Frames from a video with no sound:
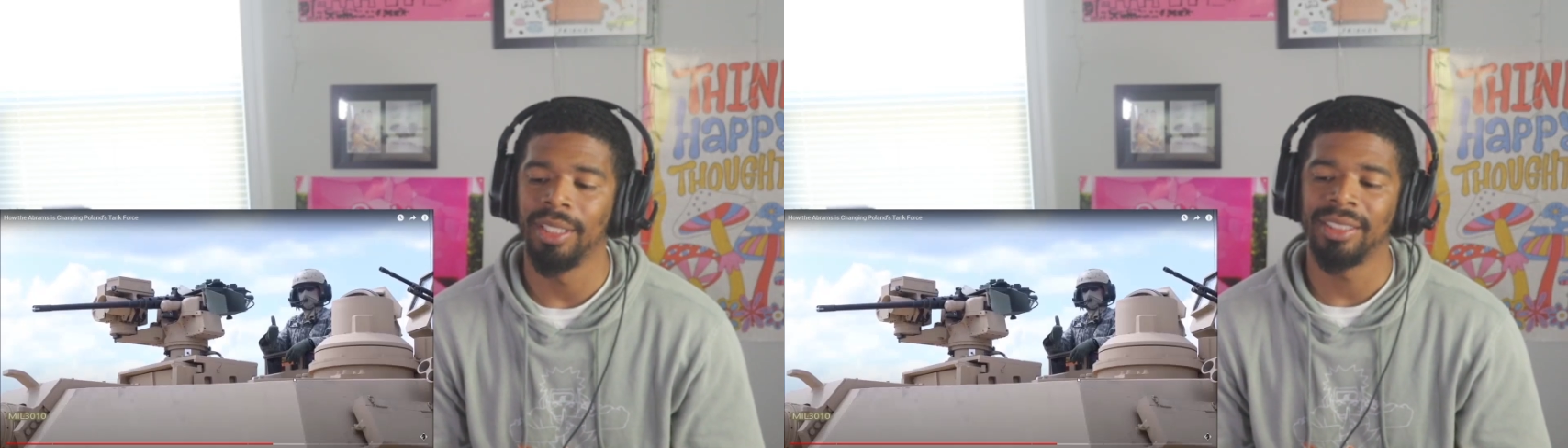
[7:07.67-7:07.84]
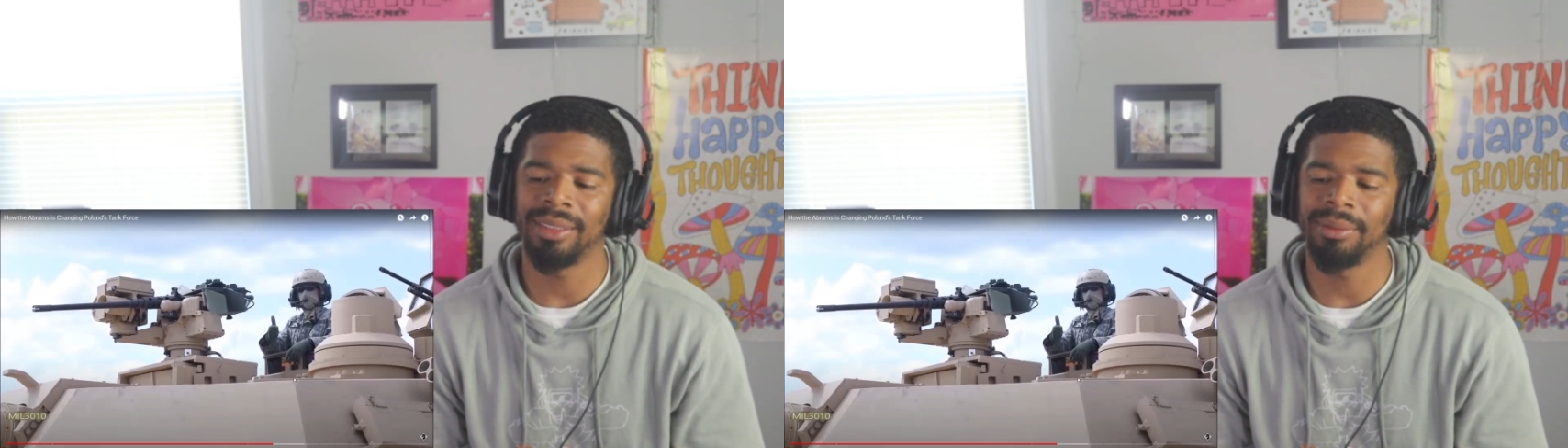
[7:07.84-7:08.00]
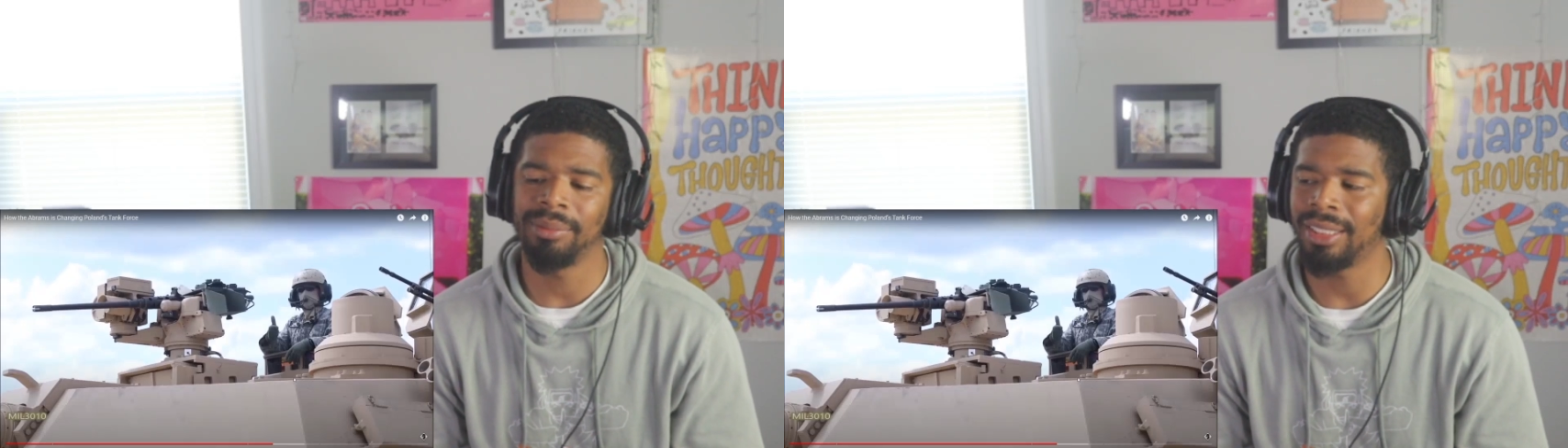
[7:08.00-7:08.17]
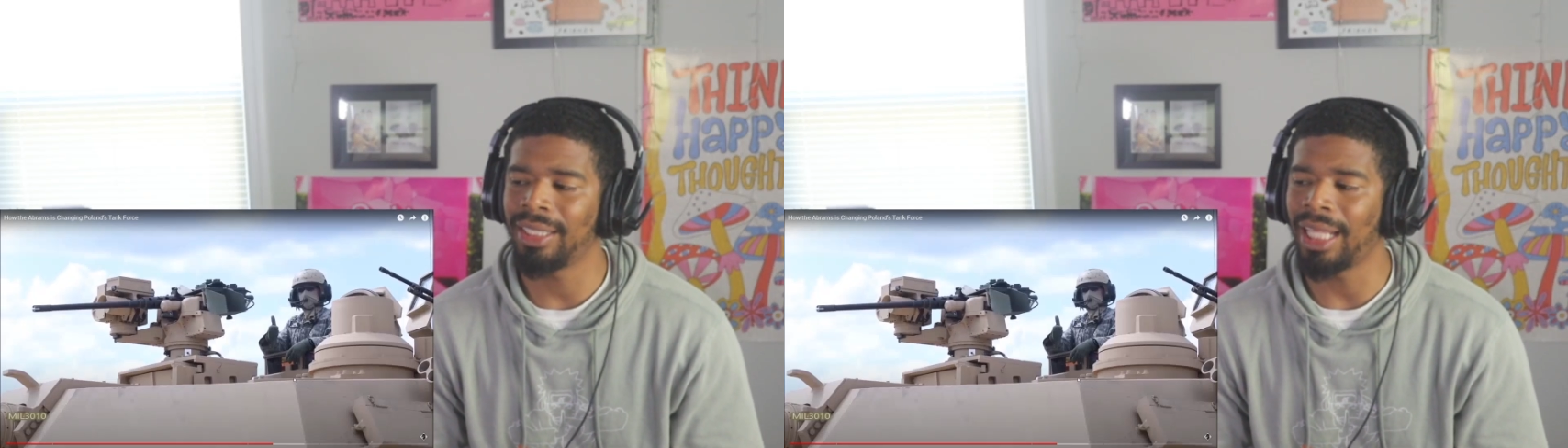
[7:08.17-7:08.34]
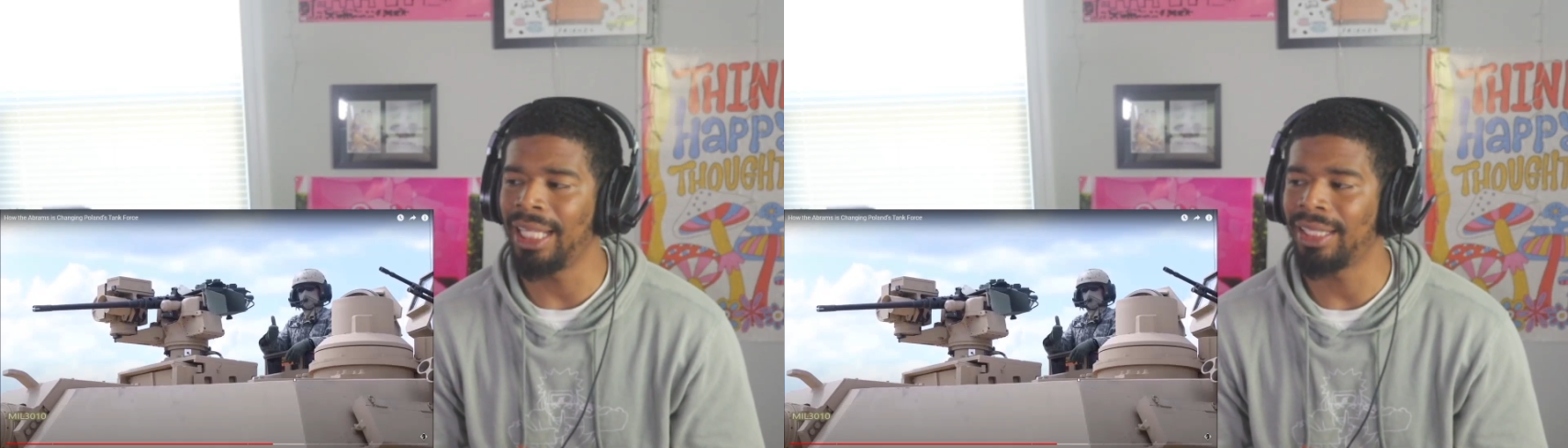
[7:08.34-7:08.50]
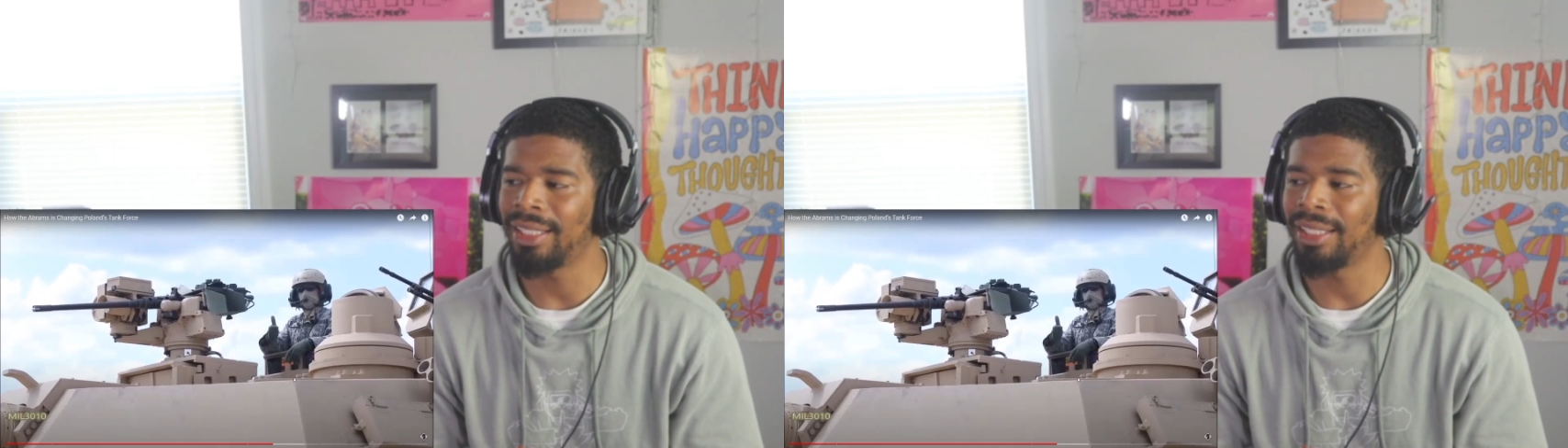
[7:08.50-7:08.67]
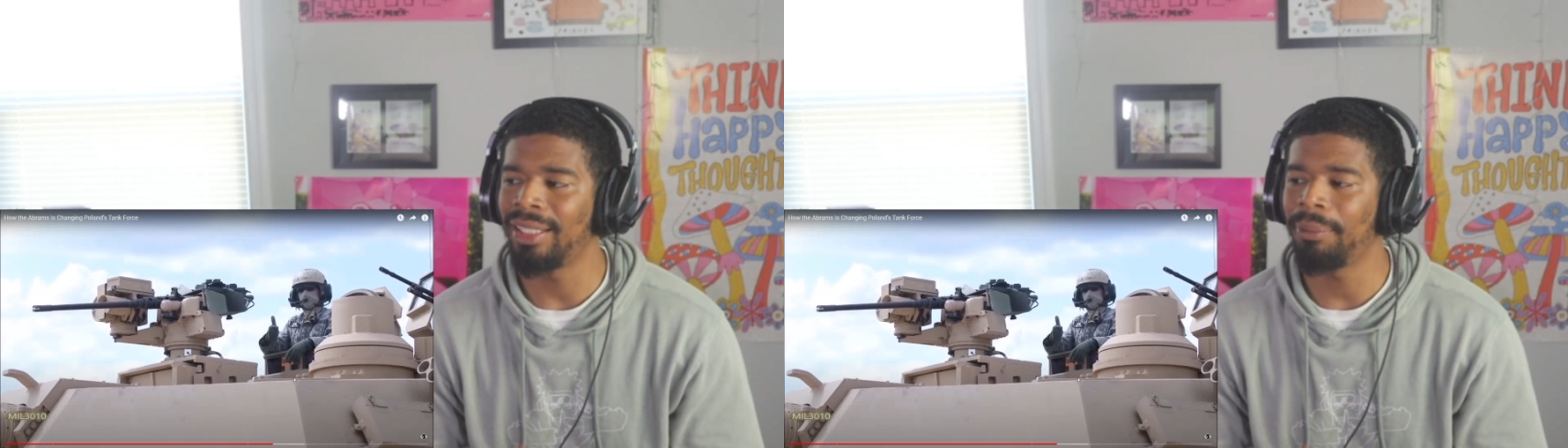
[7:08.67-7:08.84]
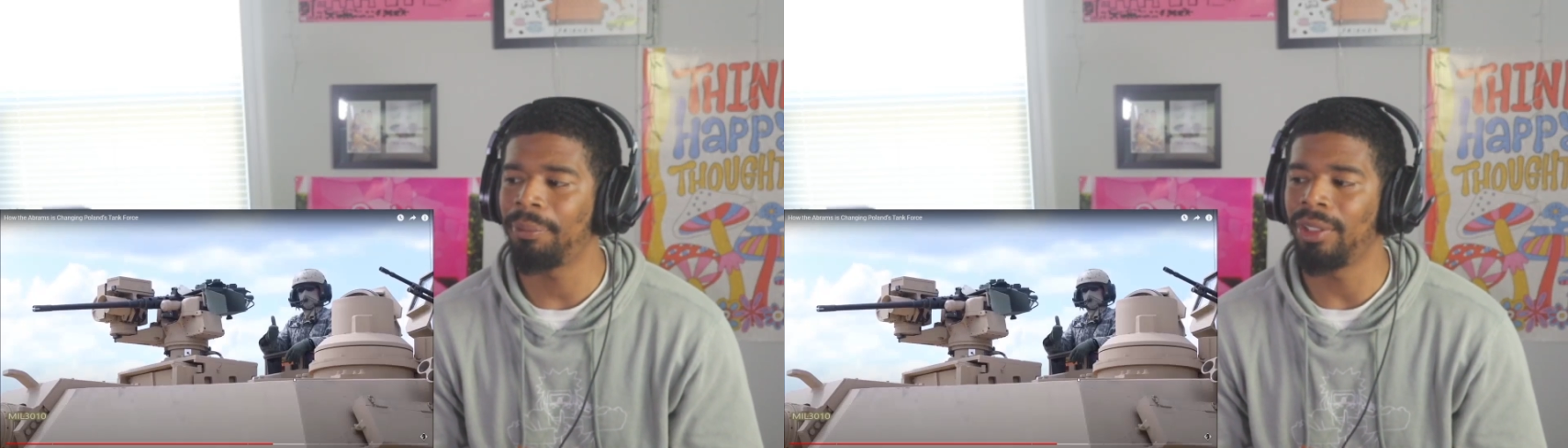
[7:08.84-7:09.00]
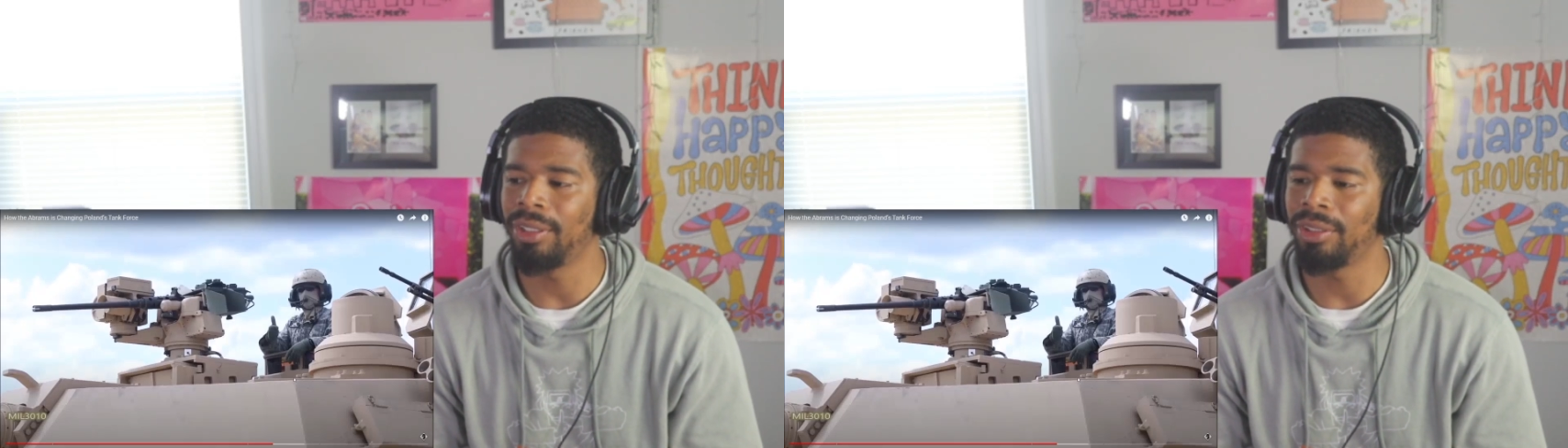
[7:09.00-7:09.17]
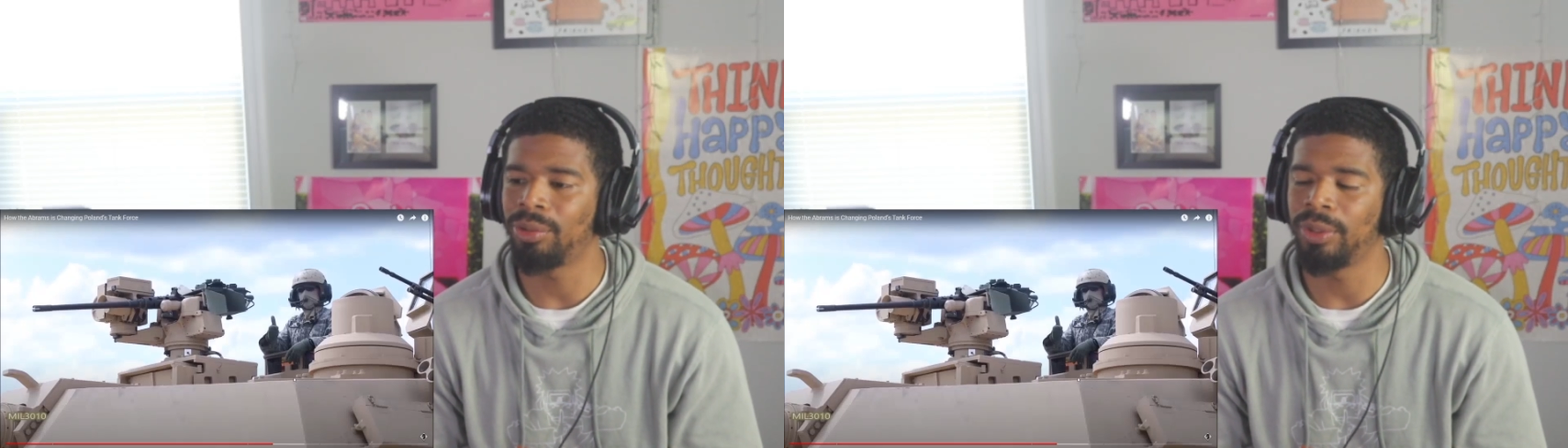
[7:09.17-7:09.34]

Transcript: Seems like they got the Leopards,